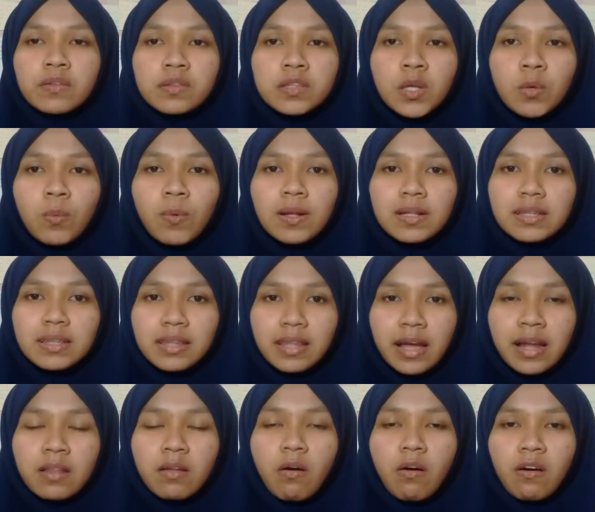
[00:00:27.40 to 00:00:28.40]
the World
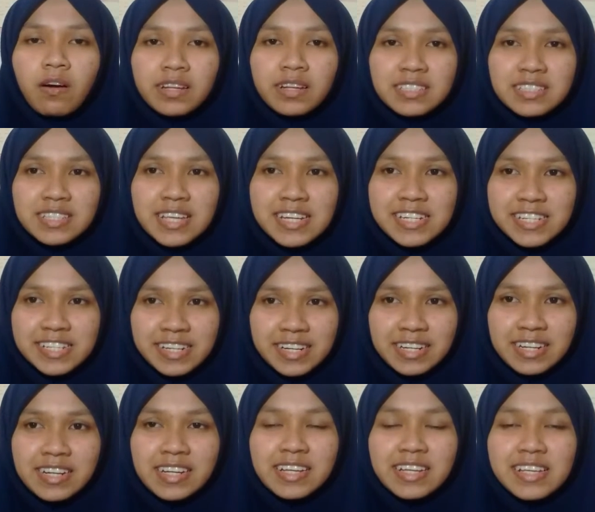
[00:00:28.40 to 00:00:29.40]
Trade
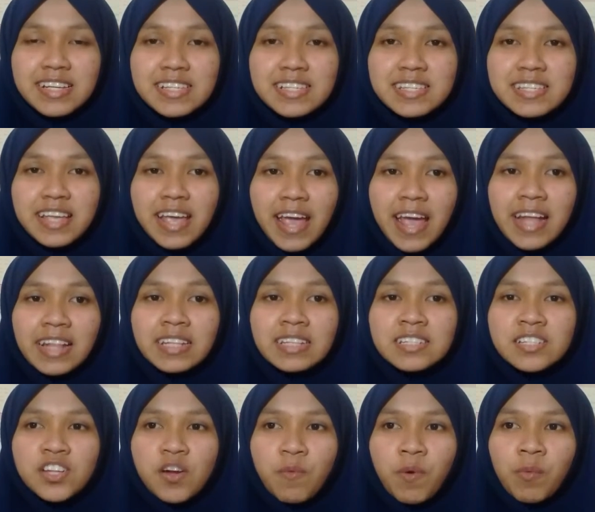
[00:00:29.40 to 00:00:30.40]
Organization is an
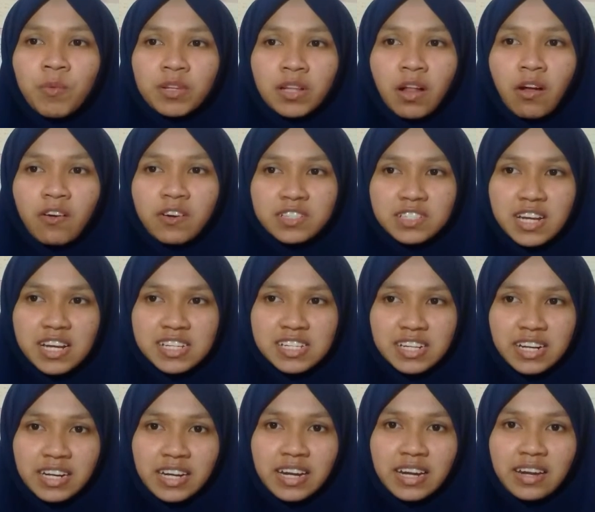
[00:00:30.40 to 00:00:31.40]
intergovernmental
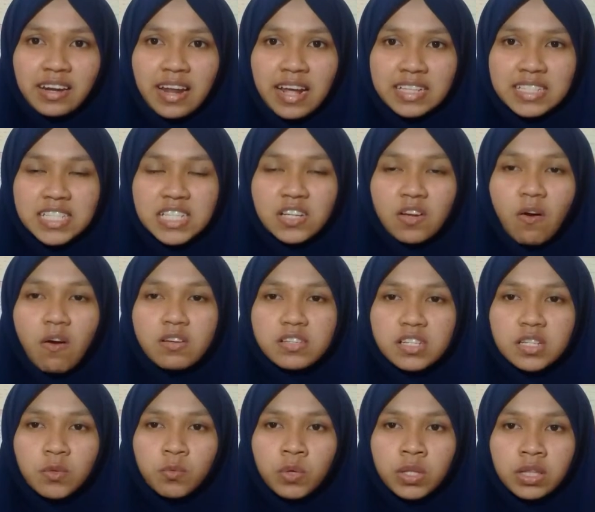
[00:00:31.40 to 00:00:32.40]
organization that is
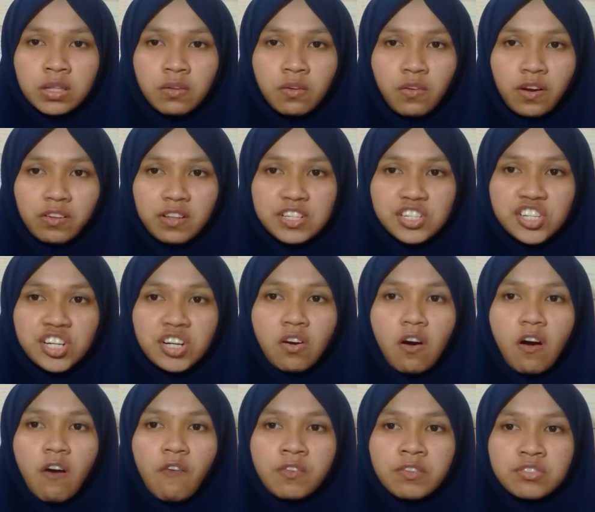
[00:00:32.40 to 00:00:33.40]
concerned with the relation
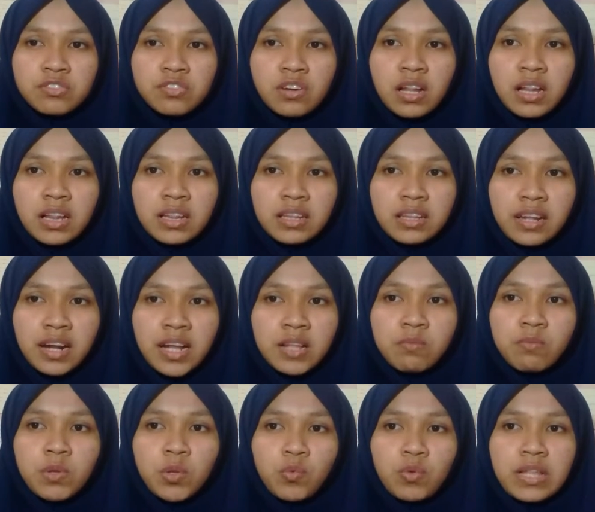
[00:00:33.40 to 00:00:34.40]
of international trade
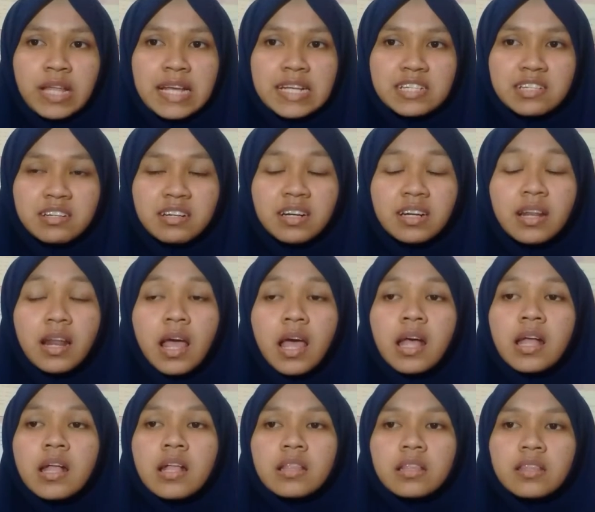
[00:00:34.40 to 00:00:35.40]
between nations.
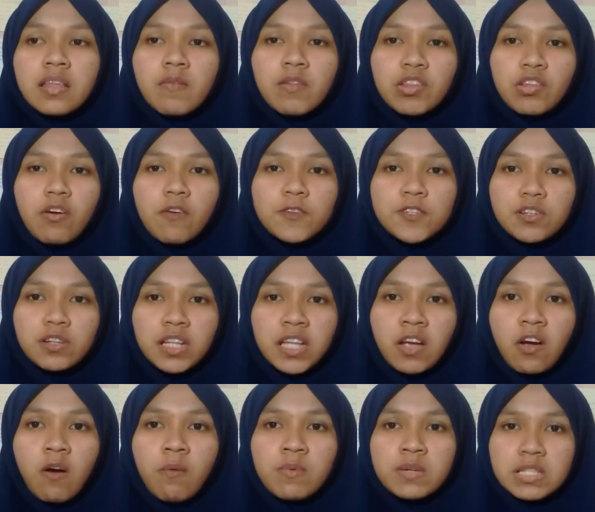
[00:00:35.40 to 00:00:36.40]
The WTO officially
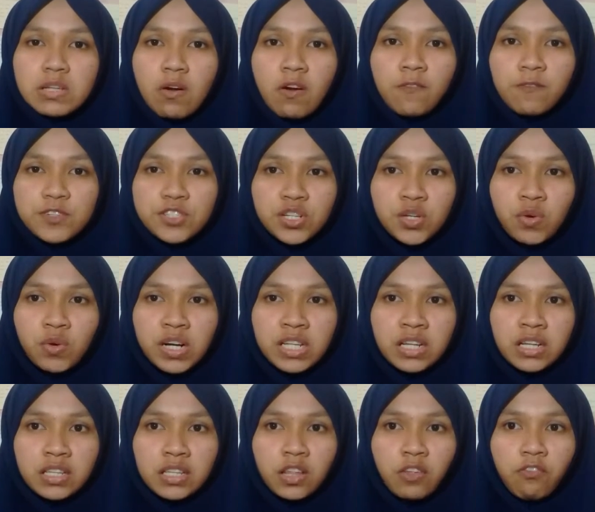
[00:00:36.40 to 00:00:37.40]
commenced on January
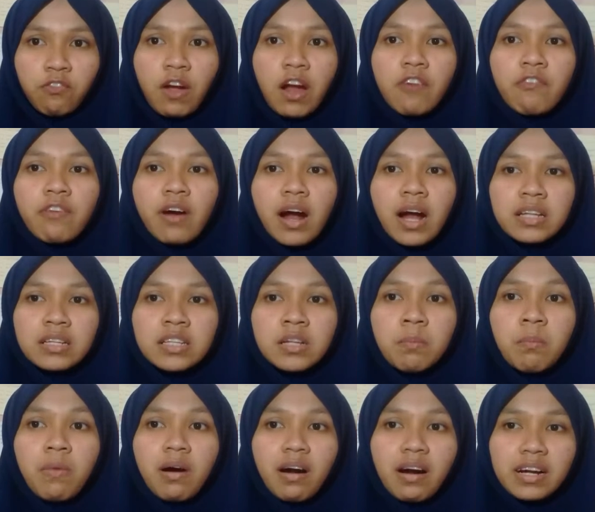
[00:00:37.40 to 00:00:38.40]
1995 at
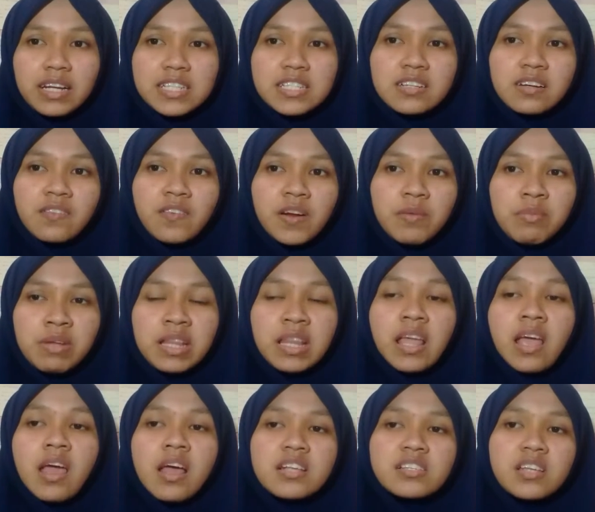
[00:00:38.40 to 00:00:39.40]
the Marrakesh Agreement
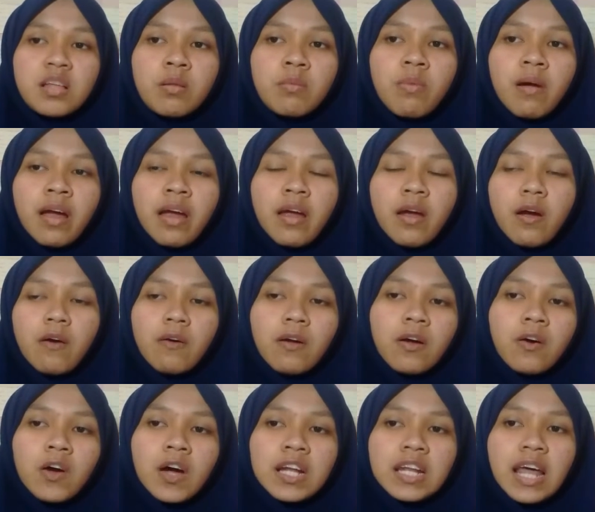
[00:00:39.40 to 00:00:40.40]
signed by
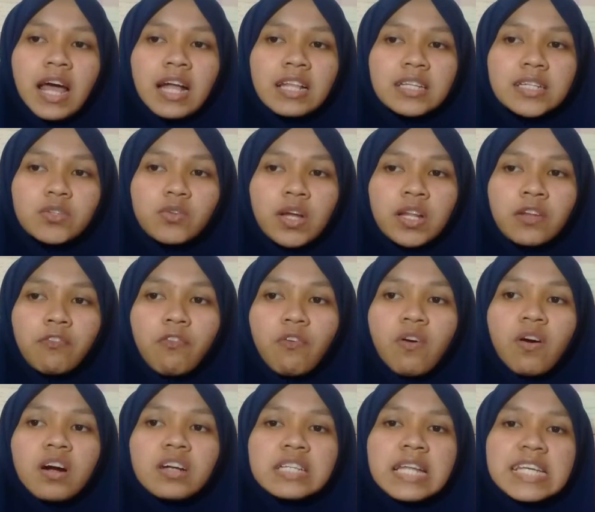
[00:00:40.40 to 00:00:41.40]

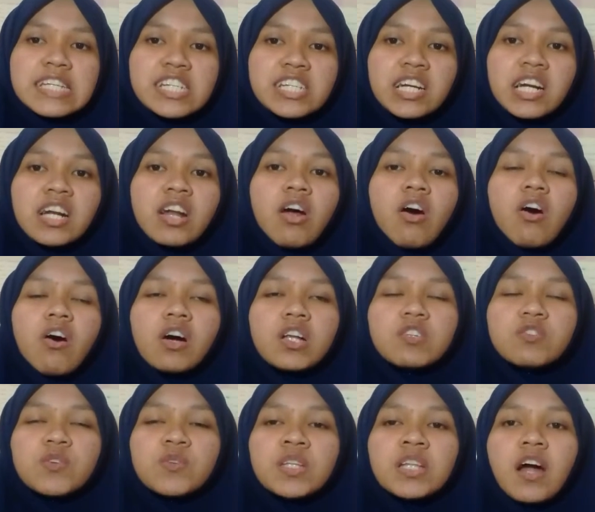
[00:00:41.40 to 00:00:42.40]
124 nations
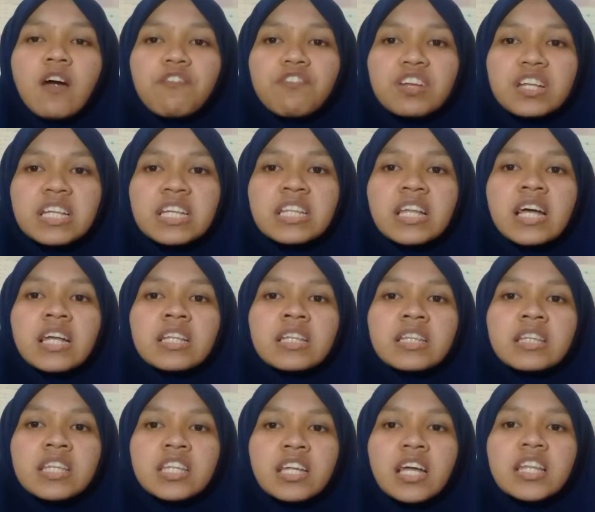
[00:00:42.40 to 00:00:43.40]
on 15 April
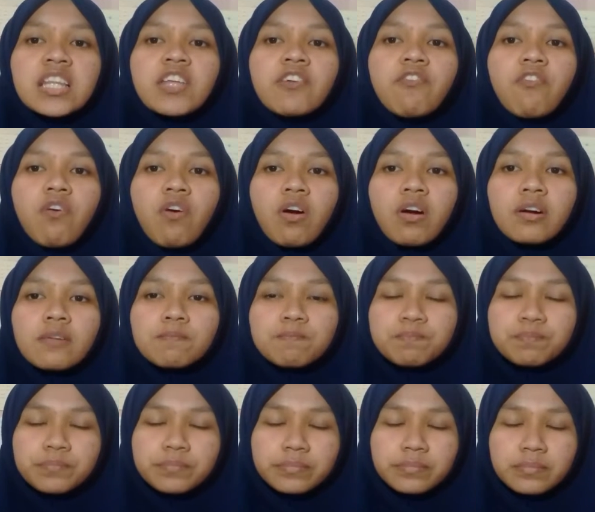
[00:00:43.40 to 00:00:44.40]
1994.
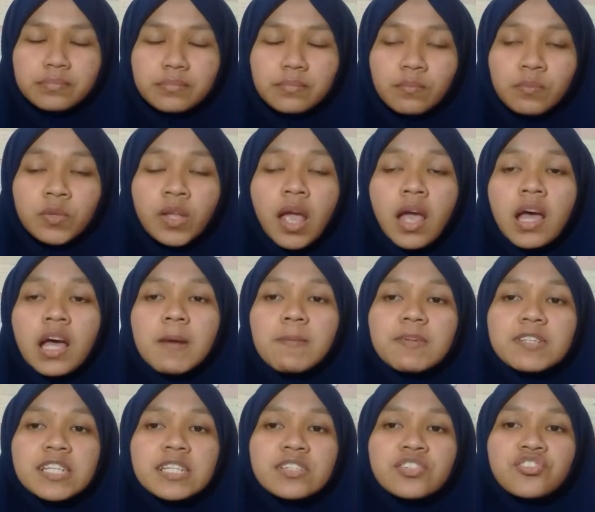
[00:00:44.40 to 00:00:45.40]
A
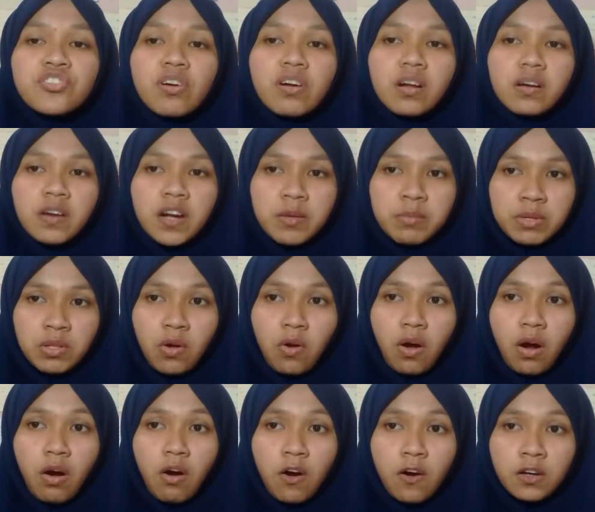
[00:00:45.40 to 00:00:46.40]
procedure agreement
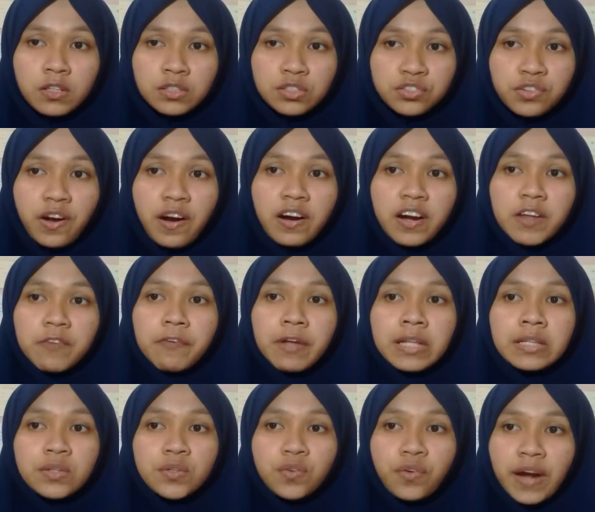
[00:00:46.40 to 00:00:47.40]
on tariff
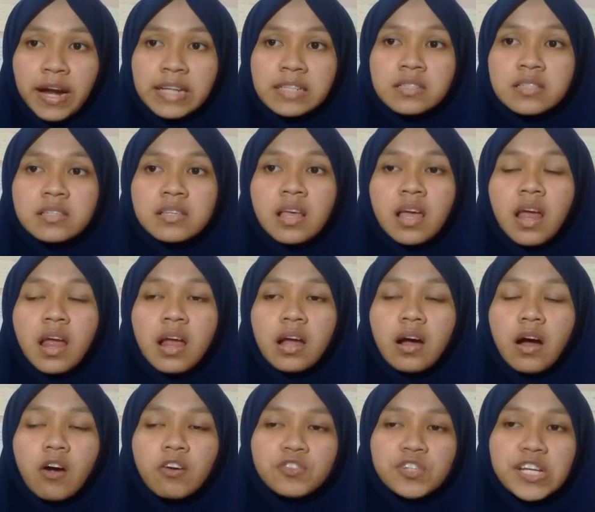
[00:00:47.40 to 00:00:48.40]
and trades
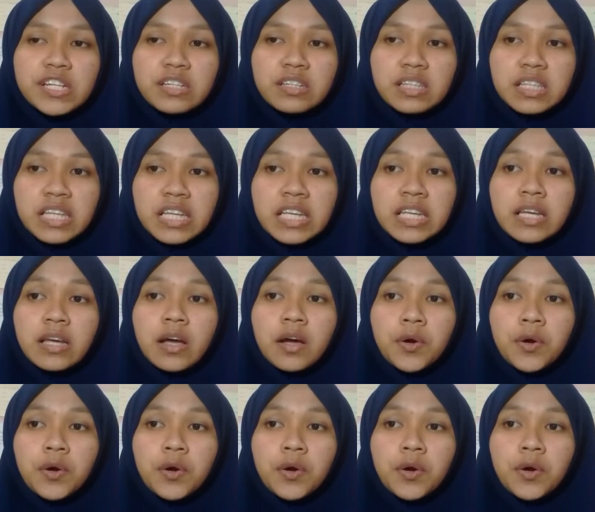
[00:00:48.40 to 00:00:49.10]
of JTT,